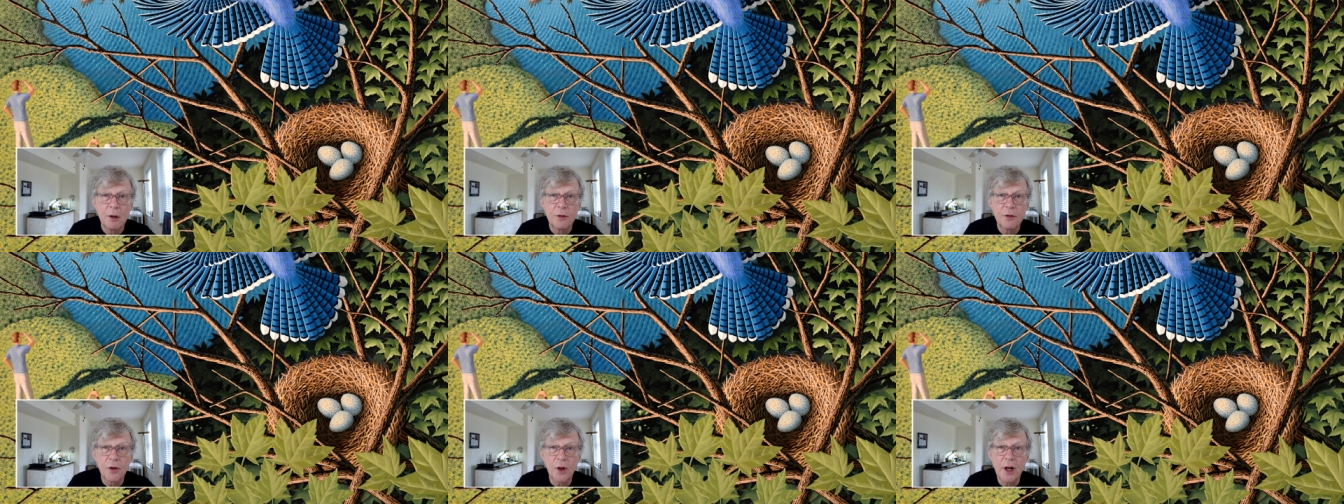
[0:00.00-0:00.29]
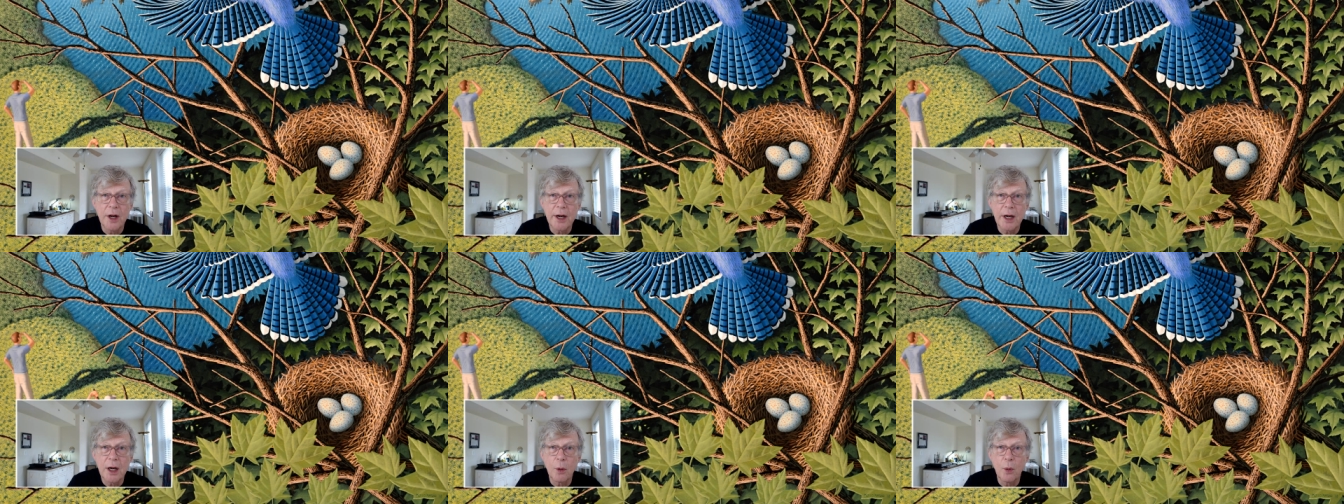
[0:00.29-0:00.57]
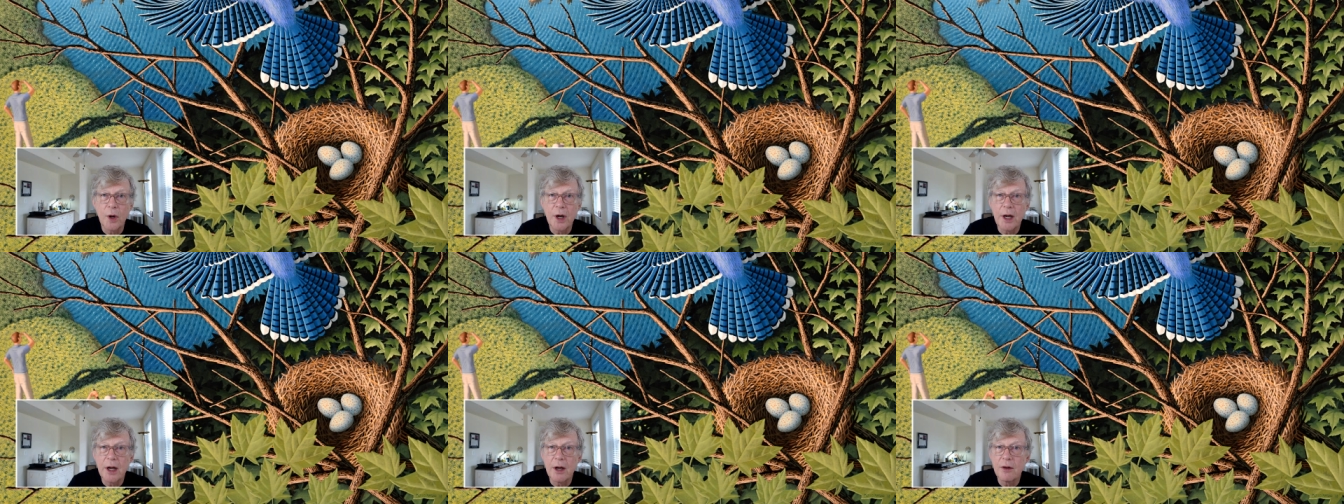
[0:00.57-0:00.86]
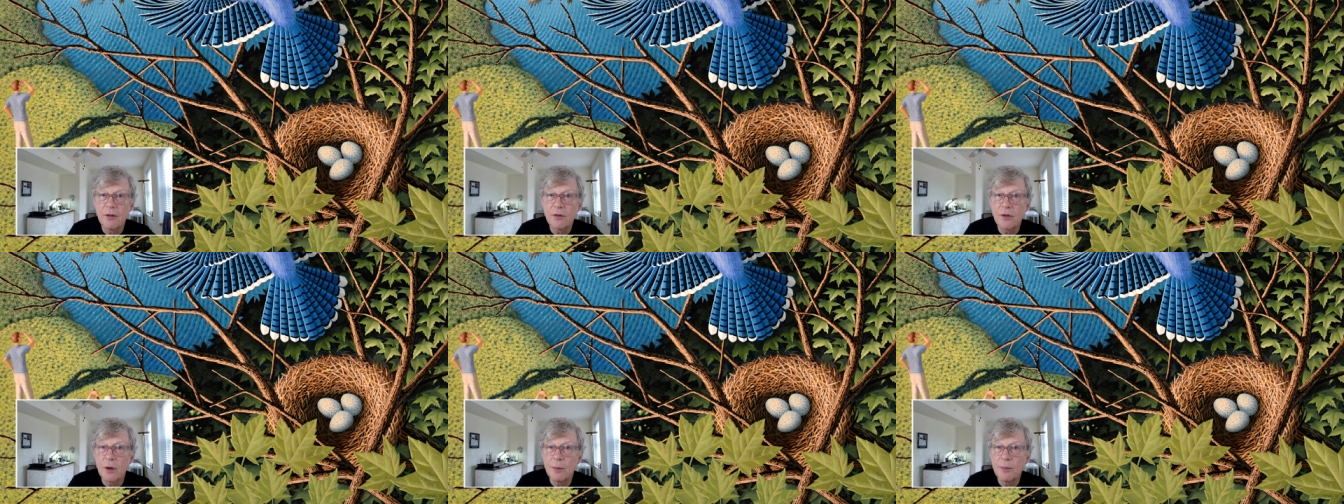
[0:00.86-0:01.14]
flying
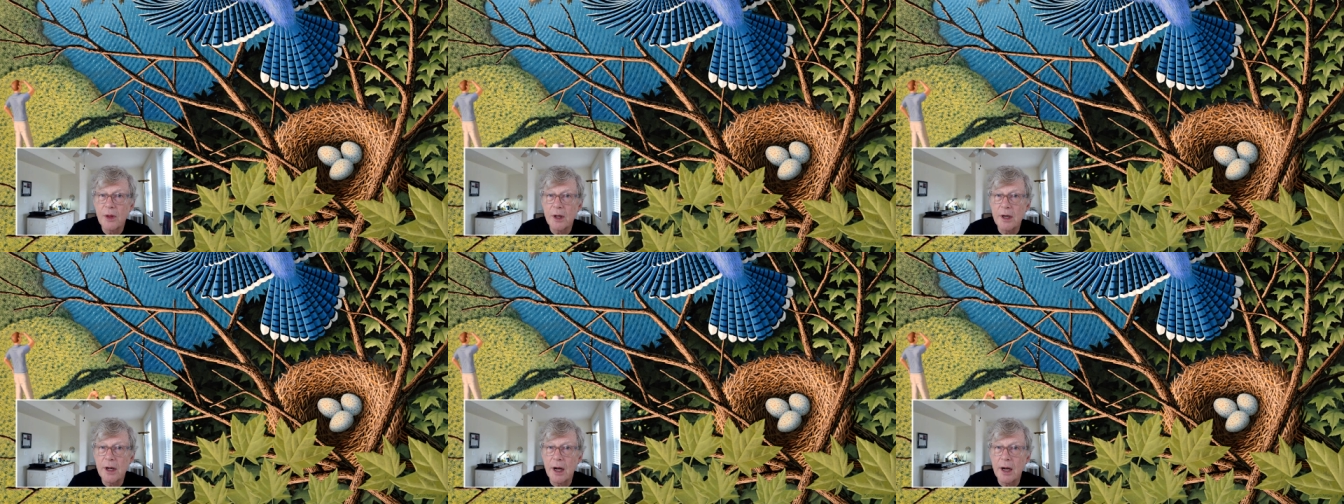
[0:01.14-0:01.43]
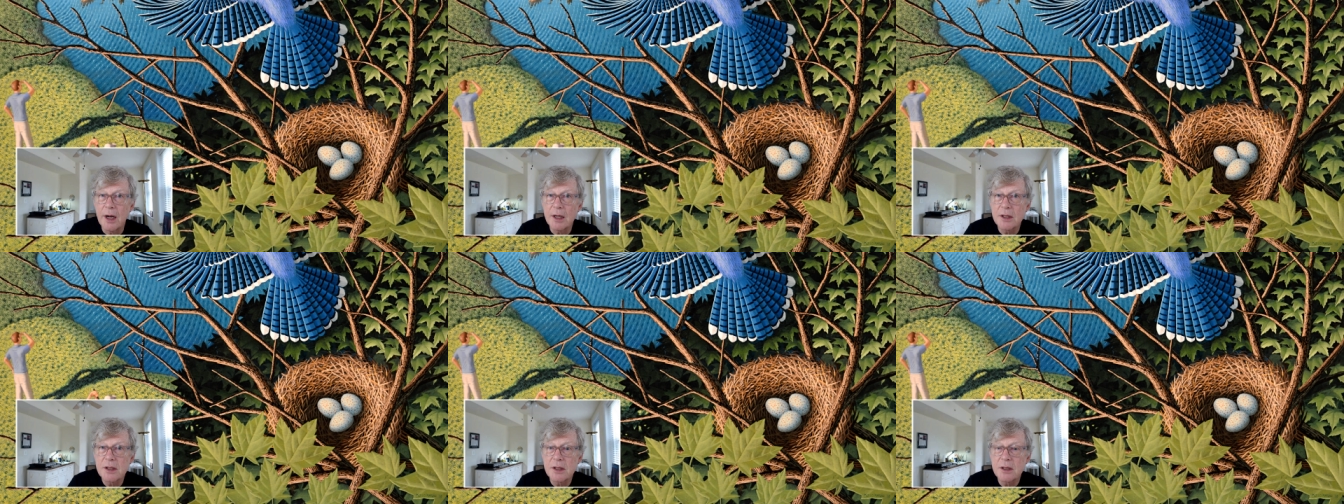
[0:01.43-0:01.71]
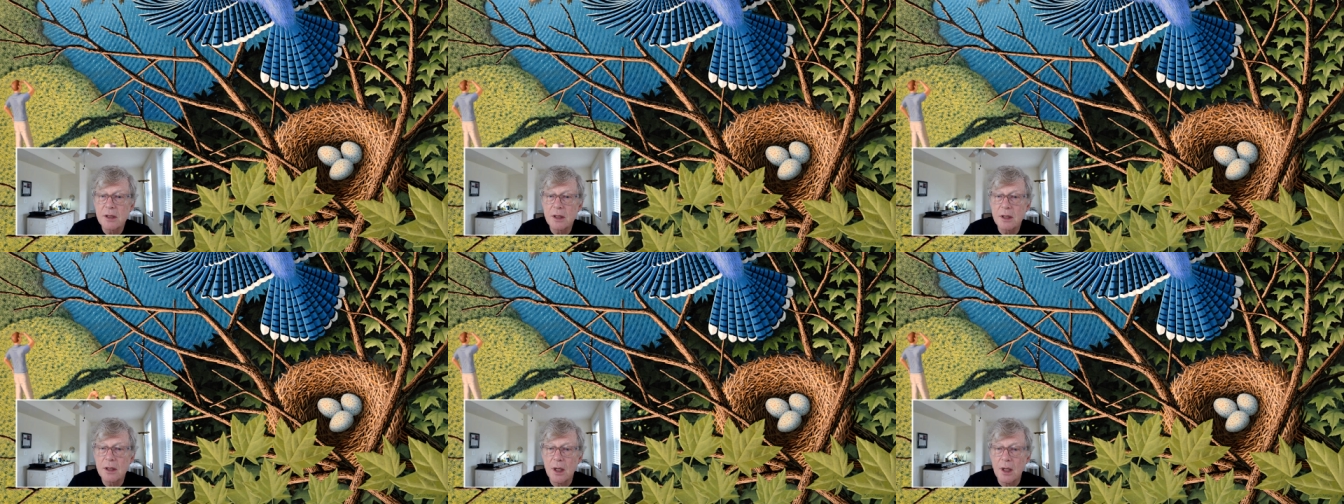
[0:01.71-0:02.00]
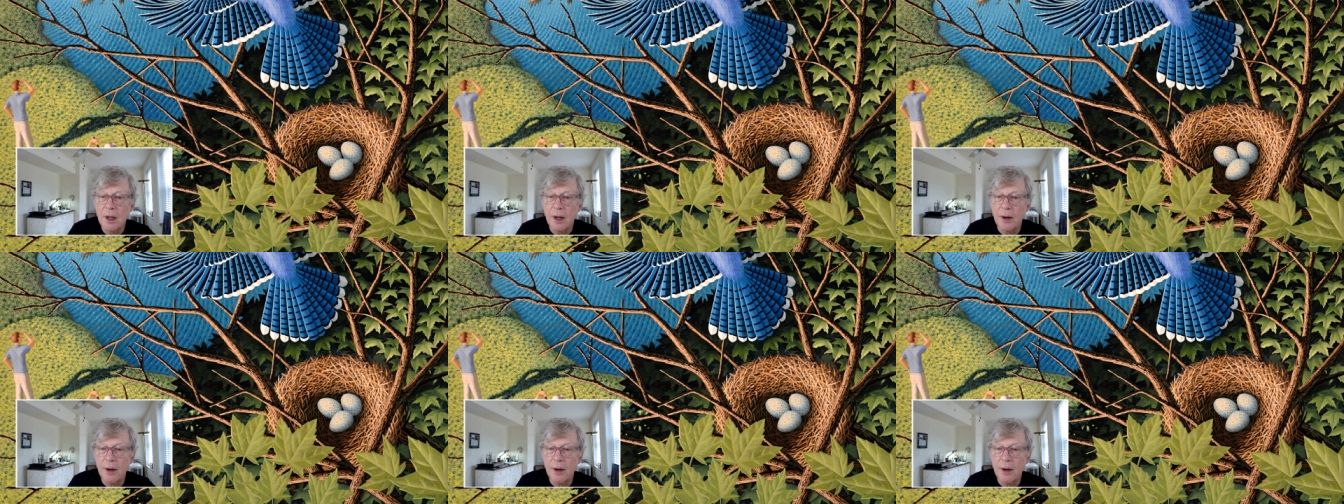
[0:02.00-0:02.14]
away from the nest,